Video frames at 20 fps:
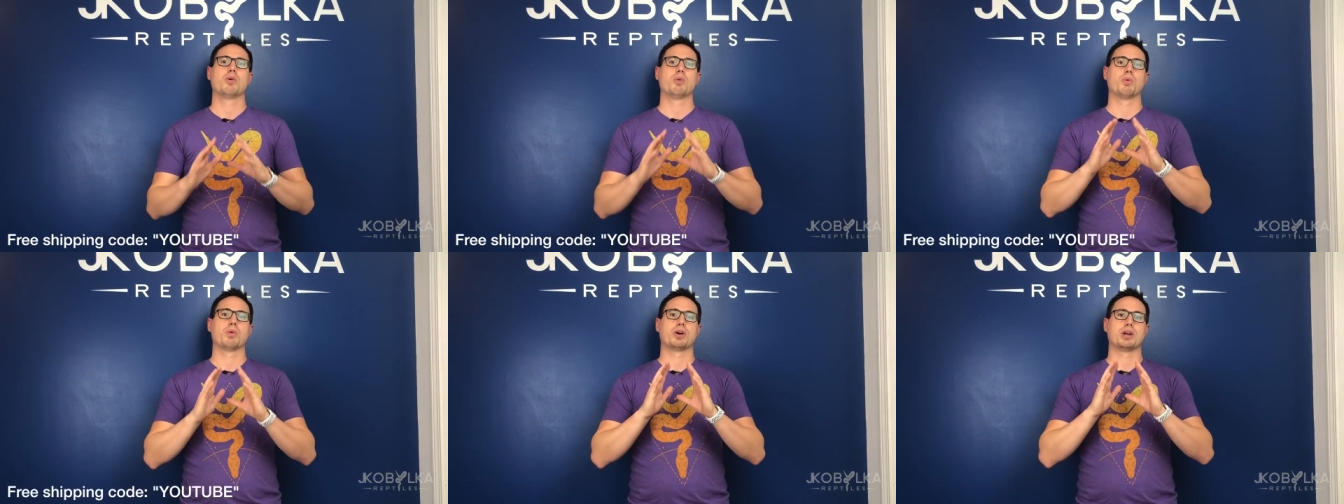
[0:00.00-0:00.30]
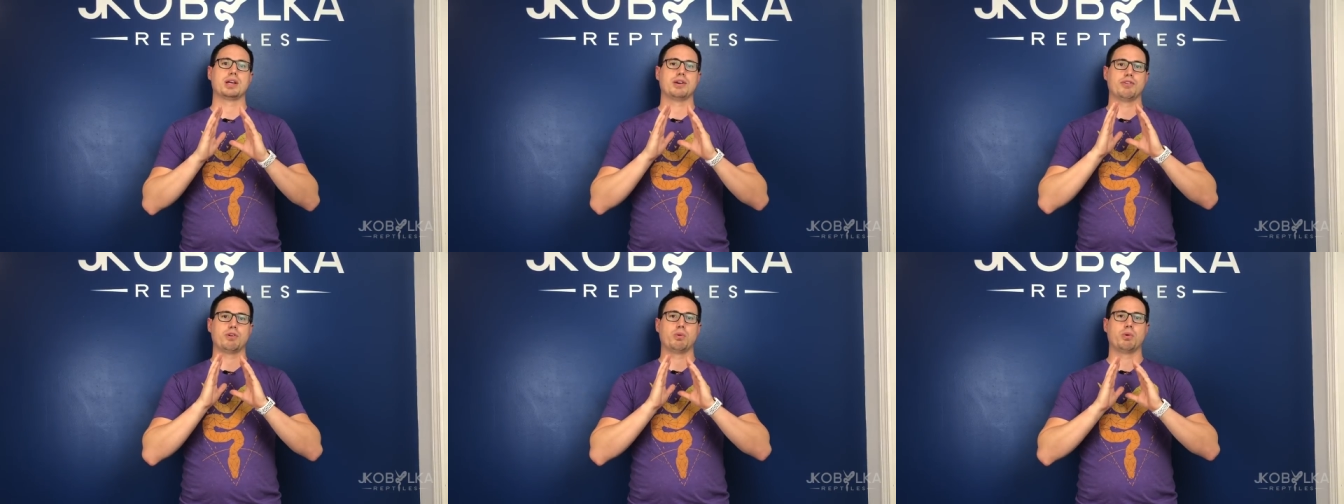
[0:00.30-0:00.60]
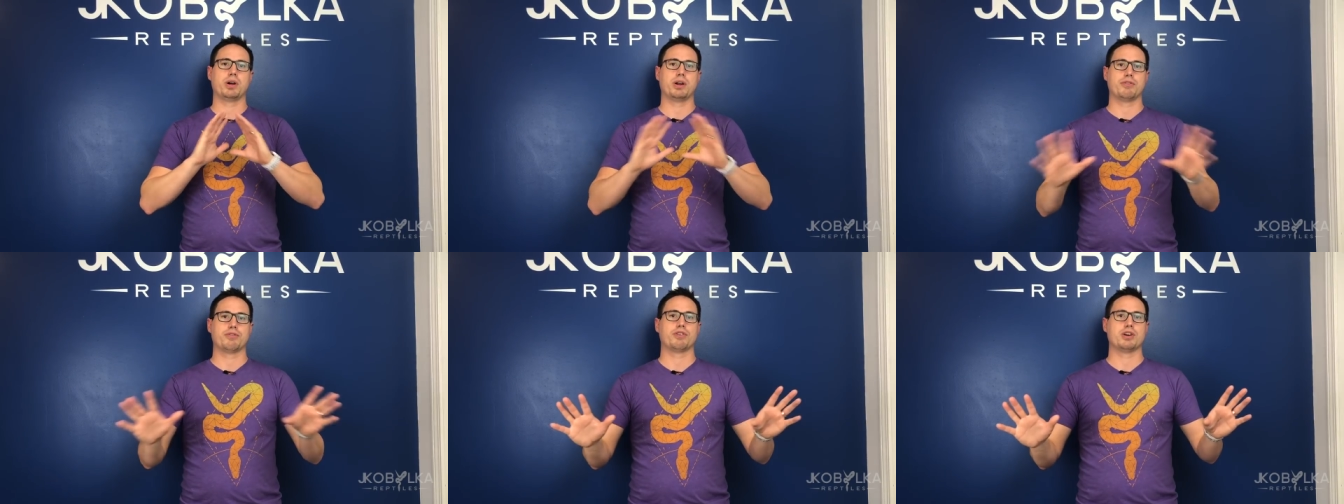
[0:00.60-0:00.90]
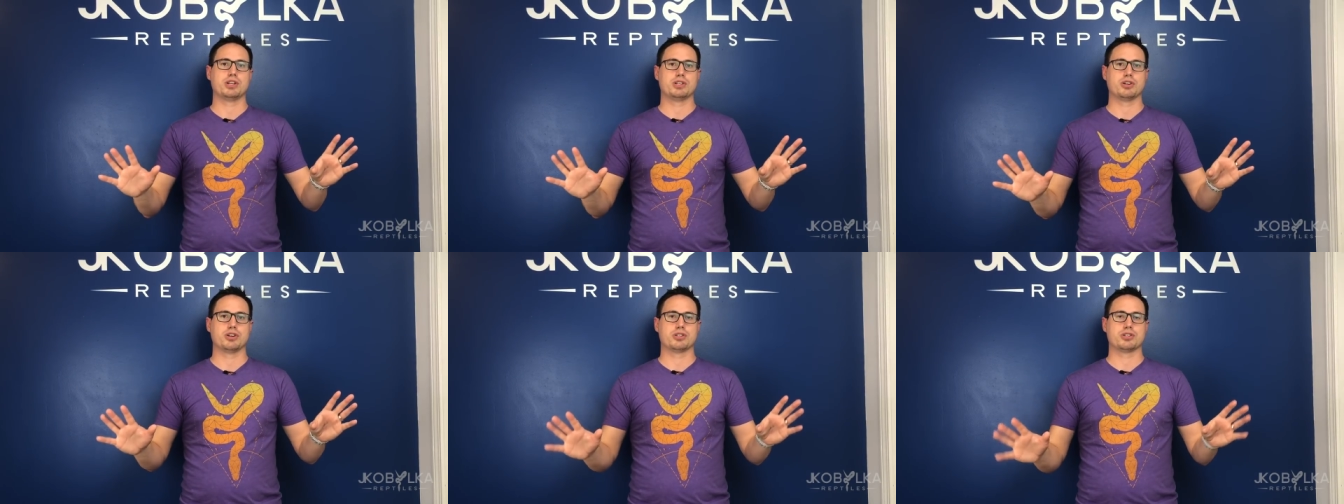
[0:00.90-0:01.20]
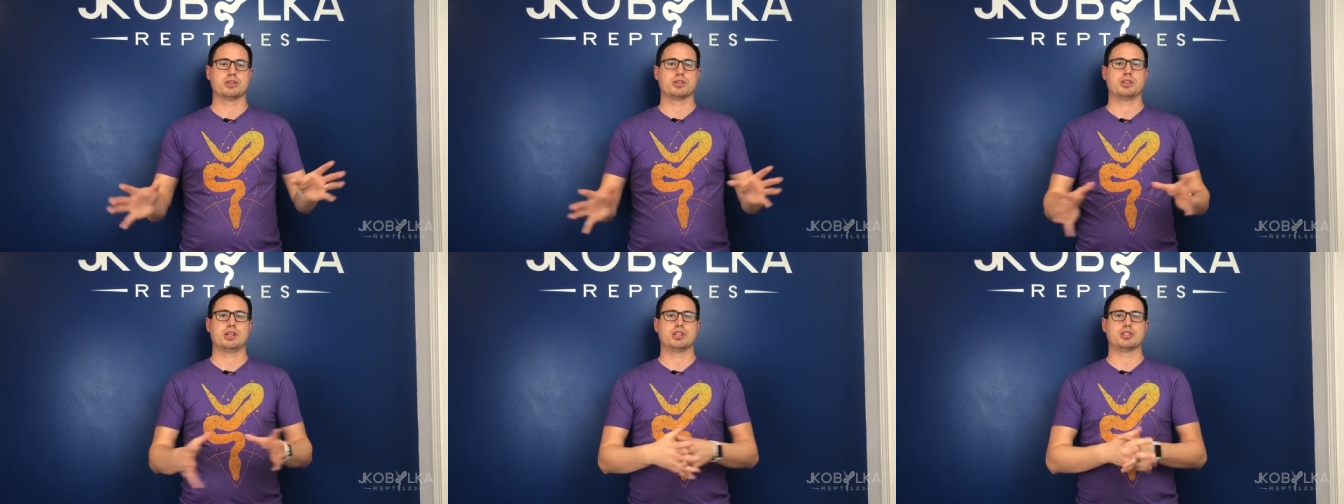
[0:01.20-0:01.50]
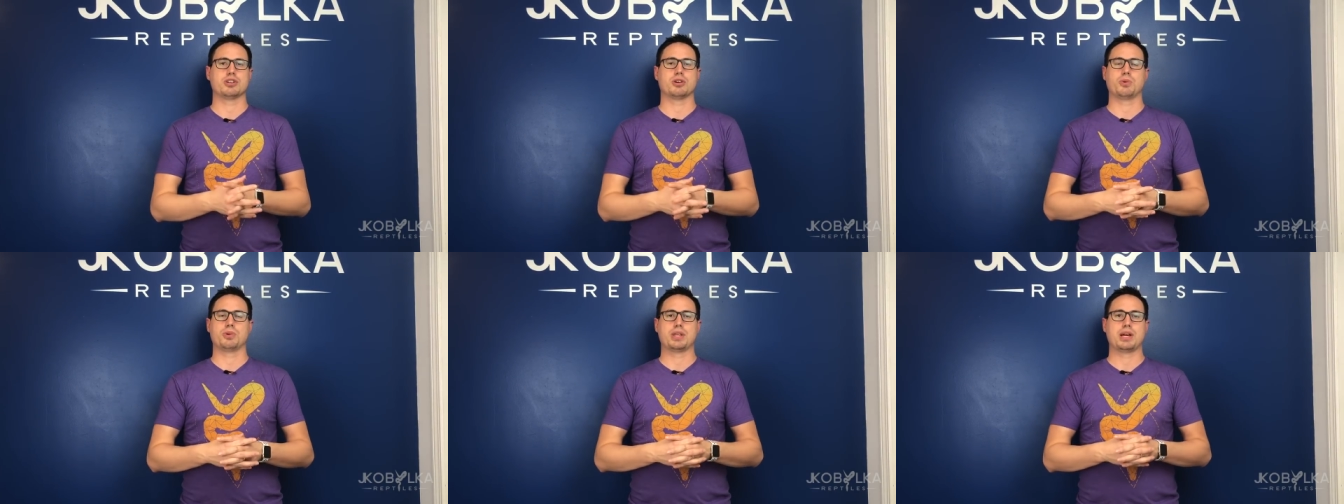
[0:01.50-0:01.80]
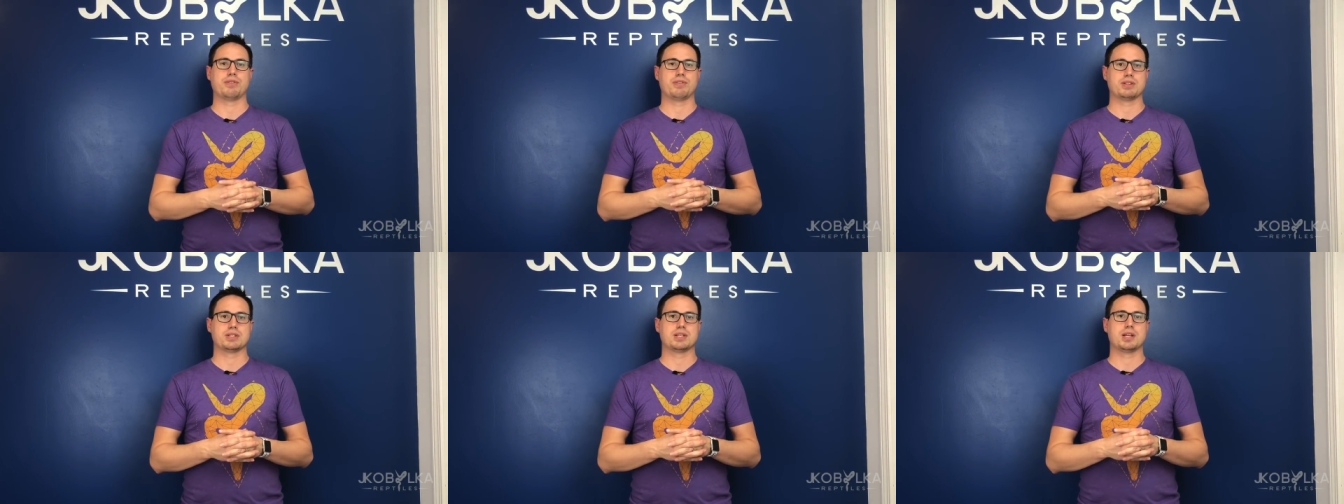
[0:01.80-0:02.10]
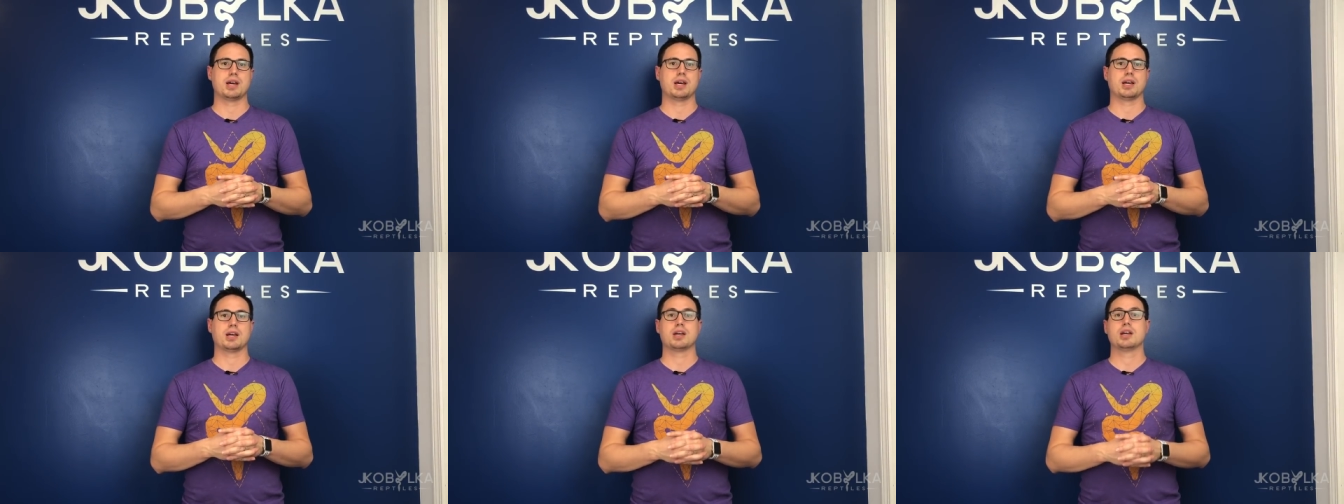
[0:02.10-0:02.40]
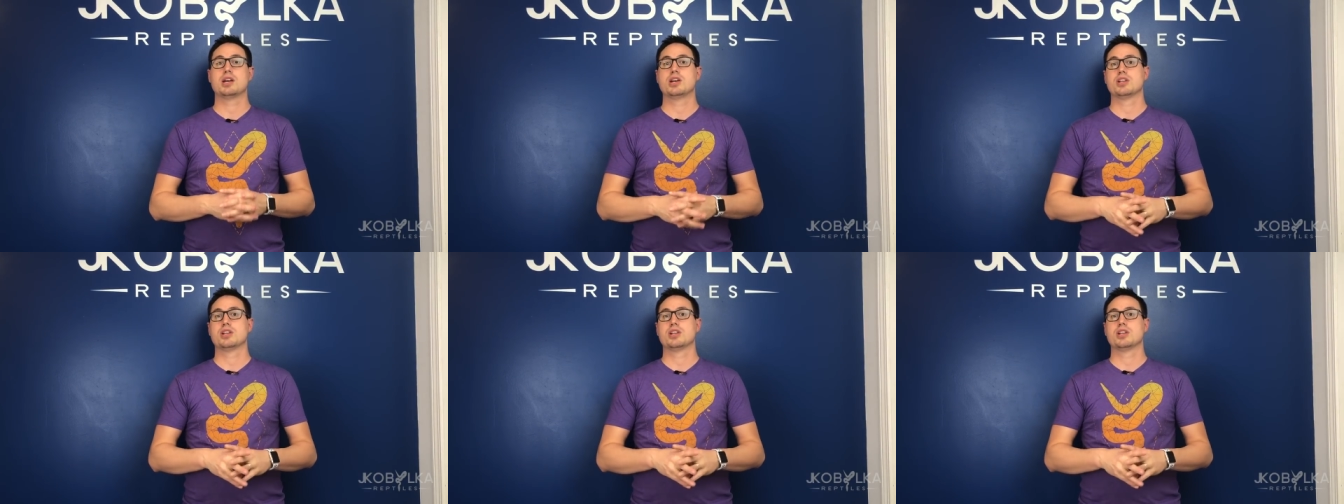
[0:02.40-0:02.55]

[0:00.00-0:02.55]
We're giving one a free t-shirt with every snake.